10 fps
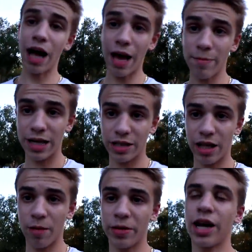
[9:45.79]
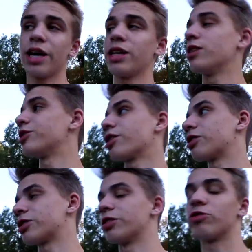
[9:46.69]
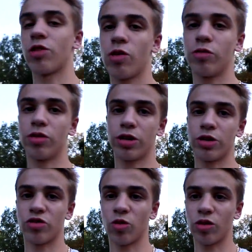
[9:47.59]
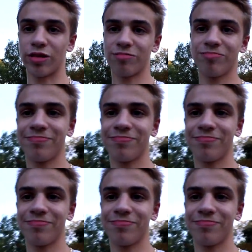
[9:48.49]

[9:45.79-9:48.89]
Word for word: I messed up and I didn't charge the drone controller.